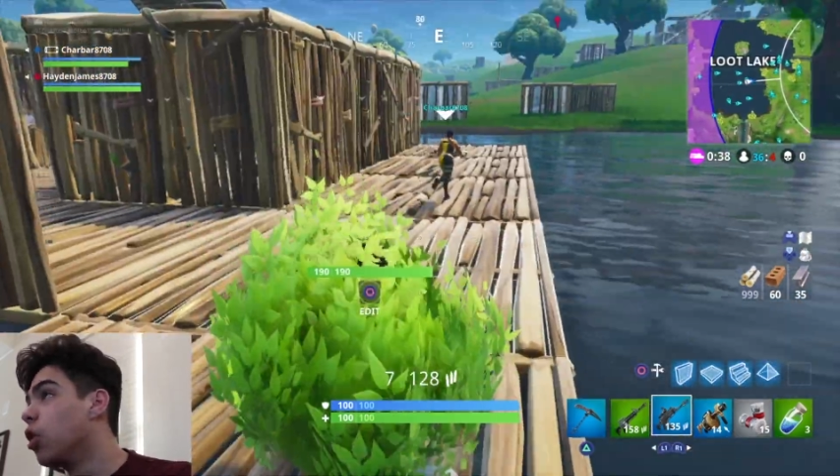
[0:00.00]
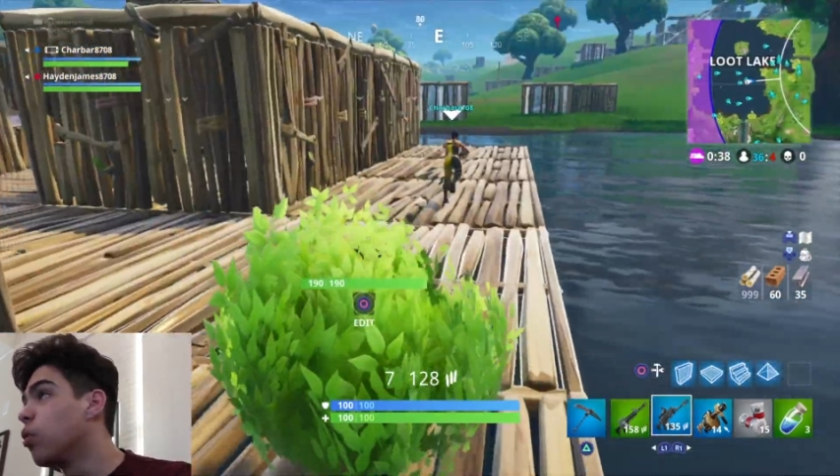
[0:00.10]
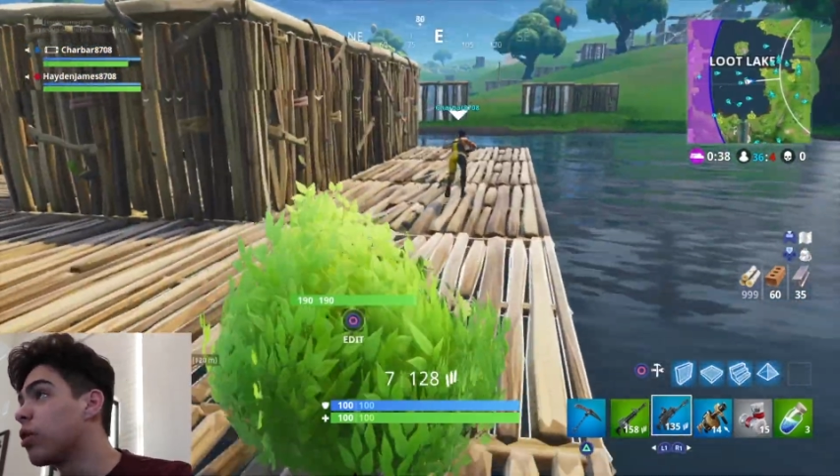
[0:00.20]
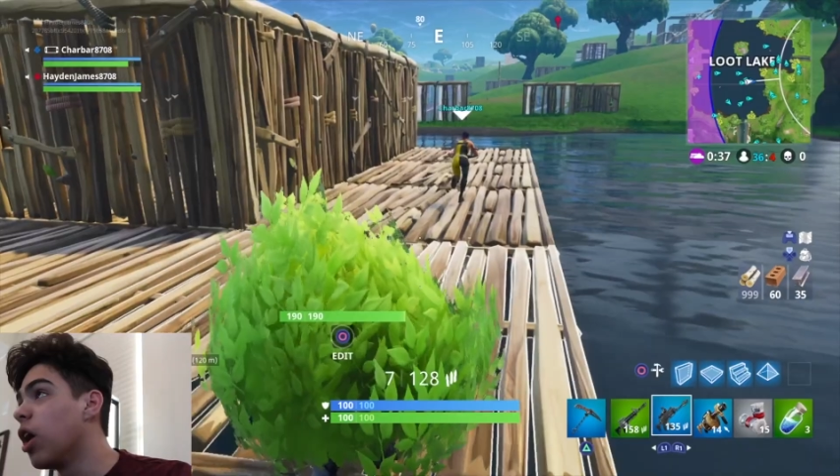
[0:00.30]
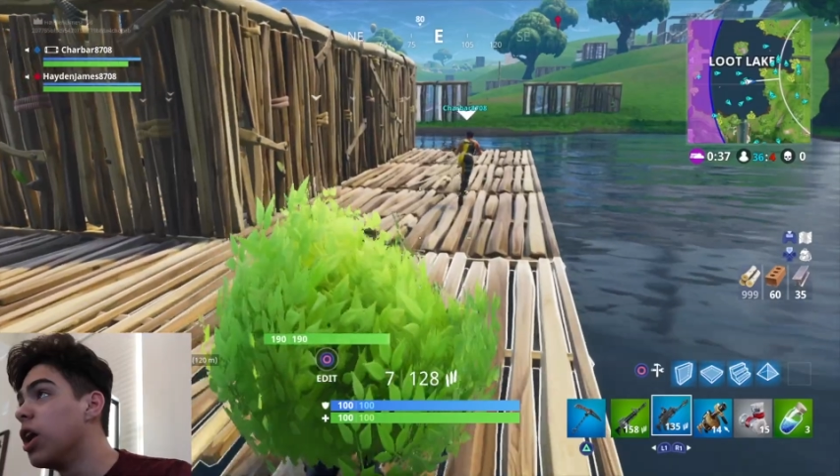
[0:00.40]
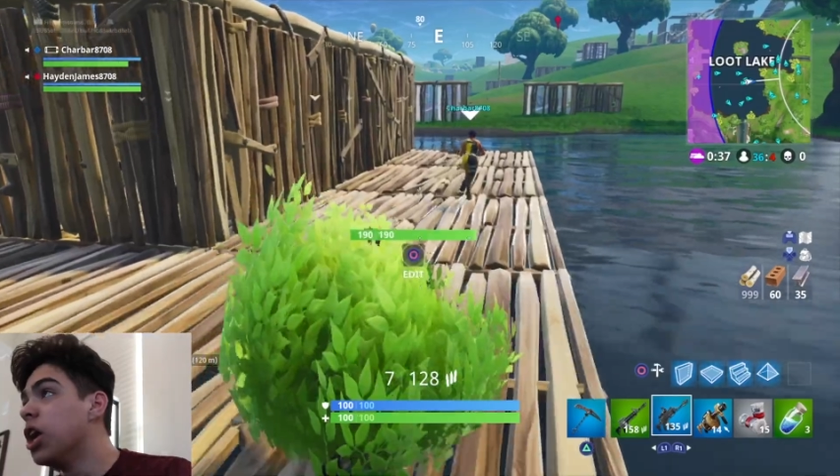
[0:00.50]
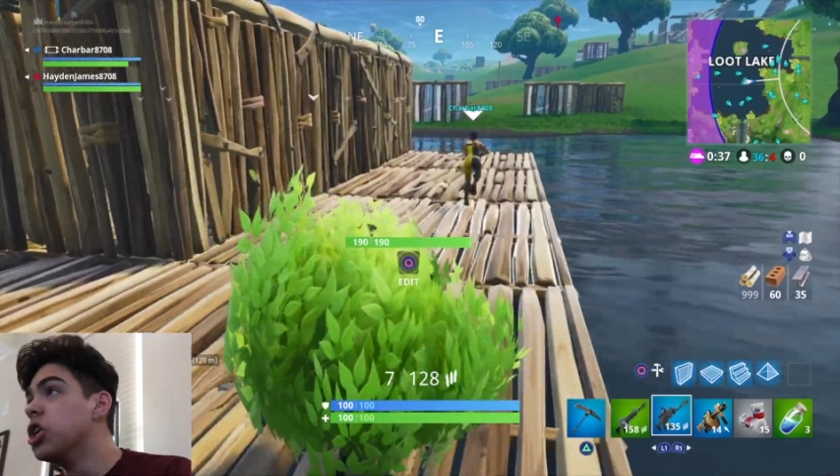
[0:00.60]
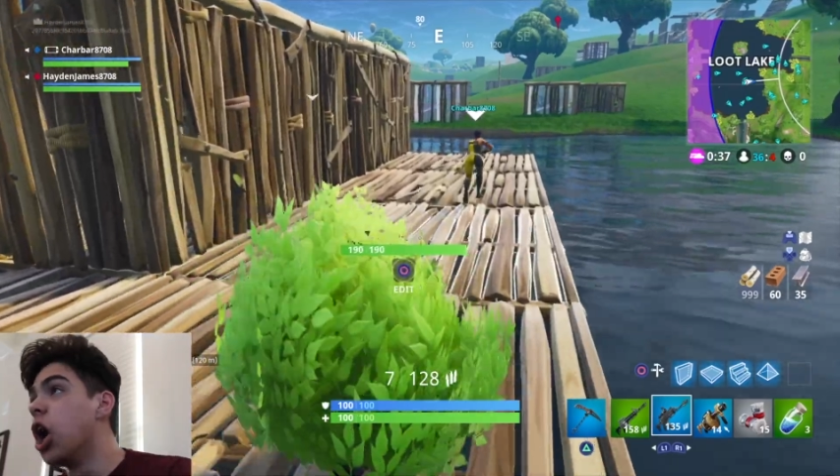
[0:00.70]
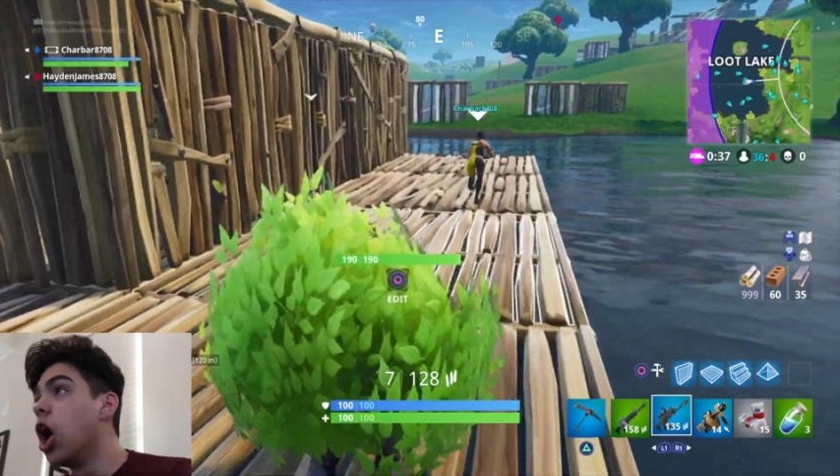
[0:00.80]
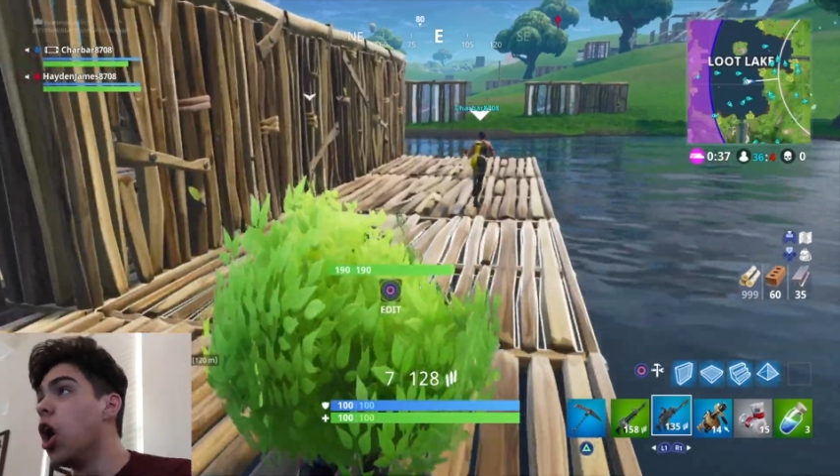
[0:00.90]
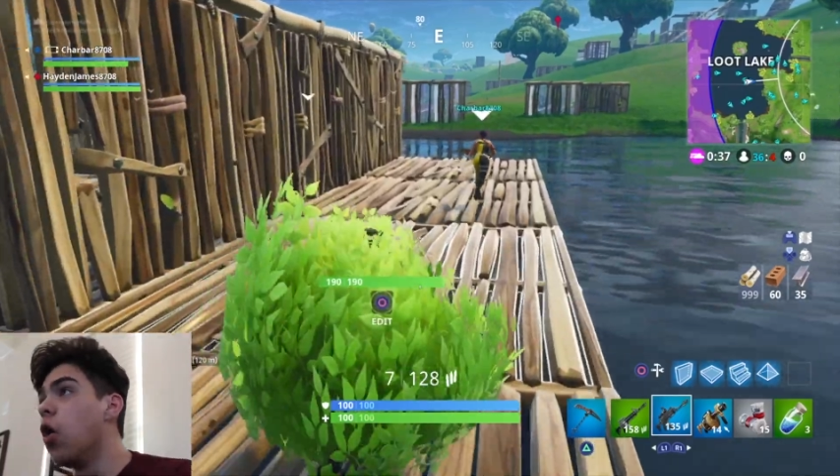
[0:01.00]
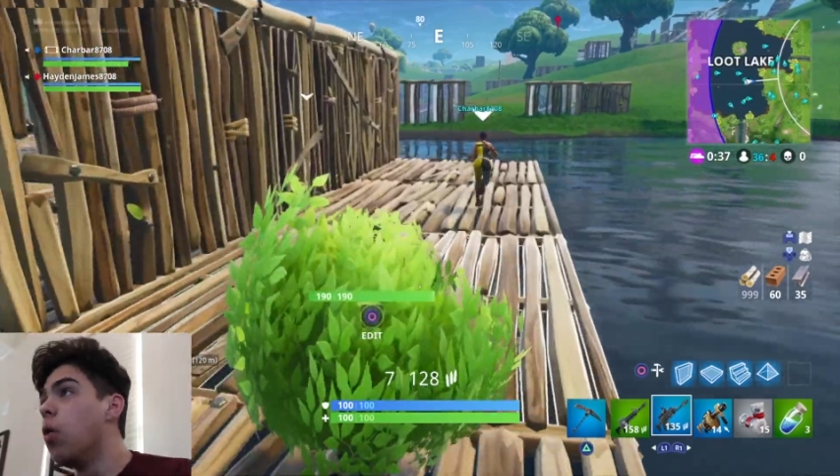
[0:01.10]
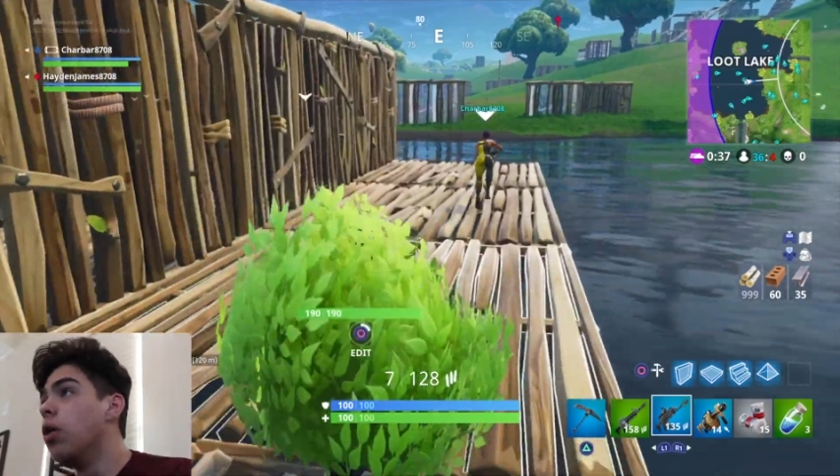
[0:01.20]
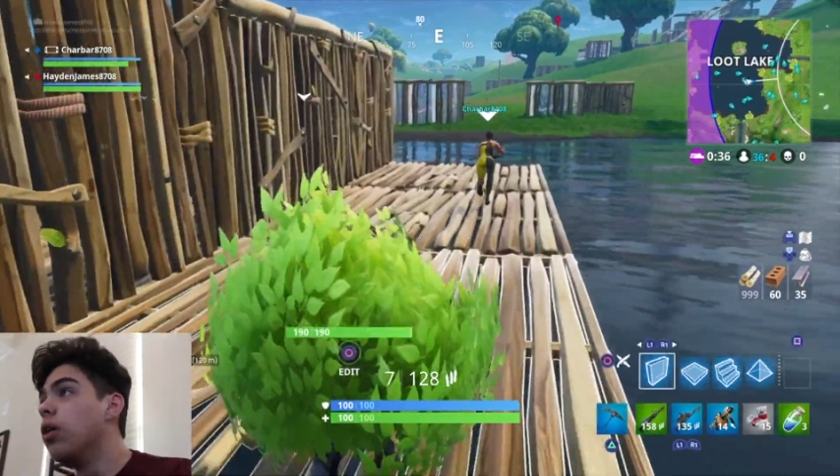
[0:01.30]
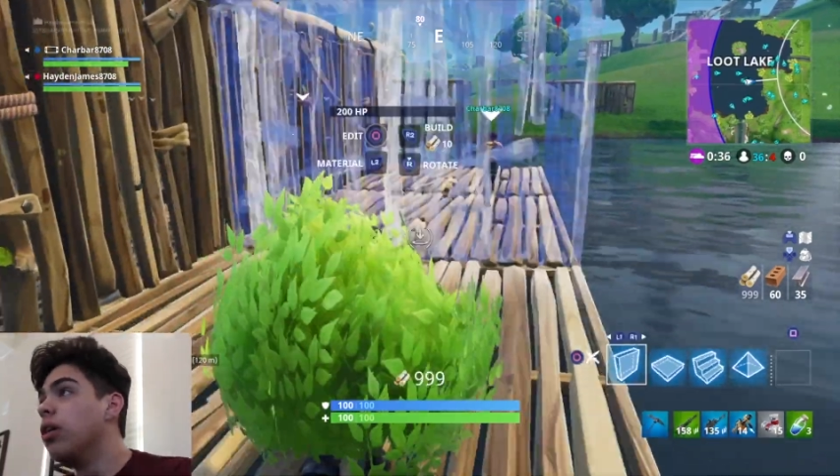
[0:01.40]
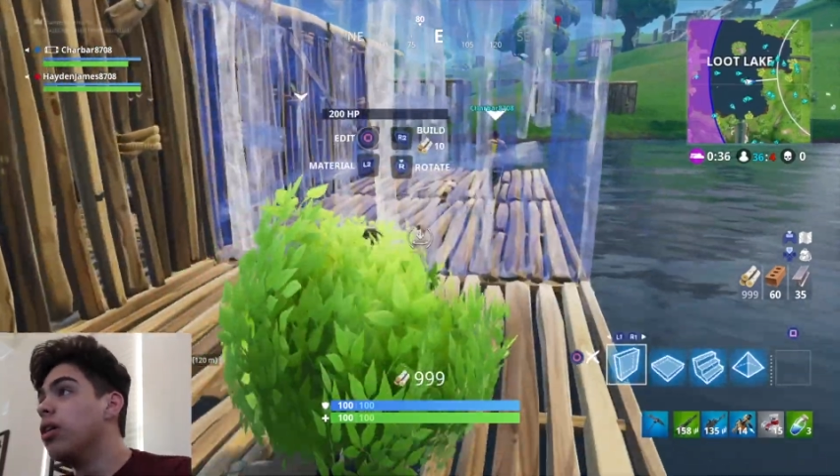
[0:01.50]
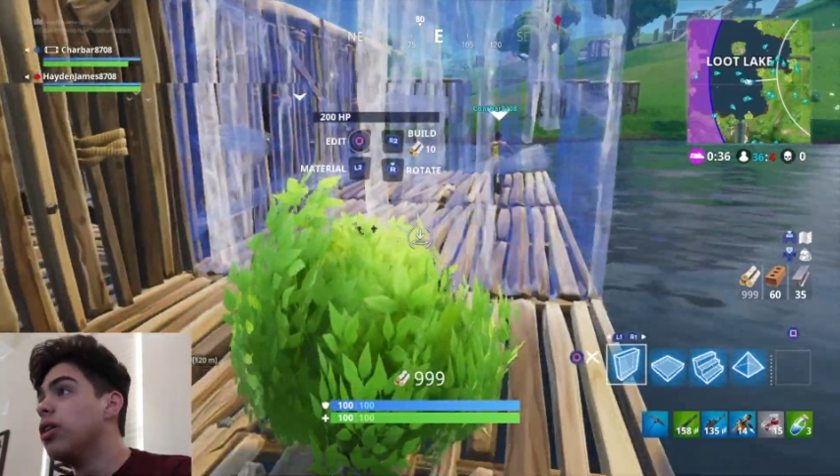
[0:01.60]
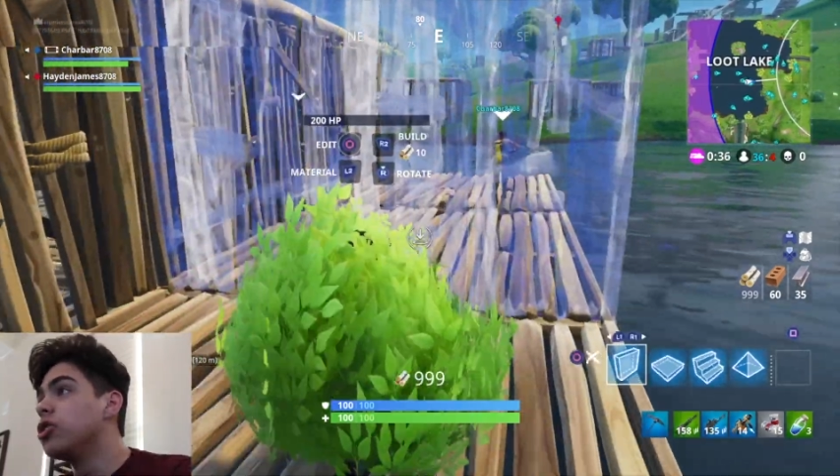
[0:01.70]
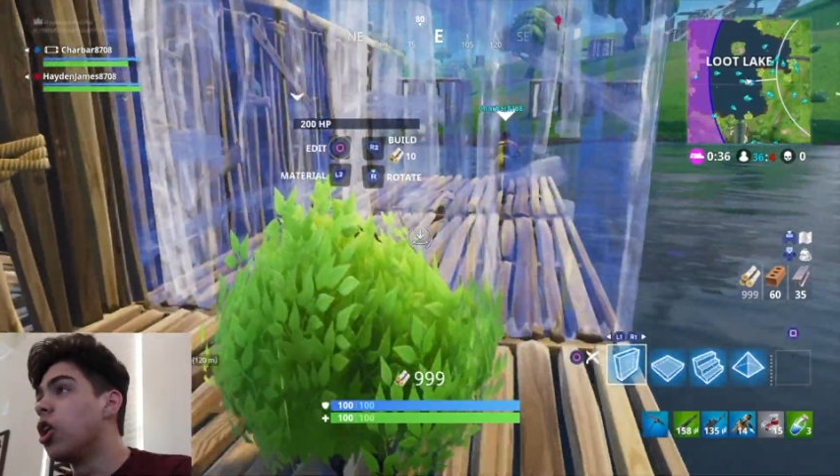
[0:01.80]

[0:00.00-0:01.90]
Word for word: Quick, run! No! It.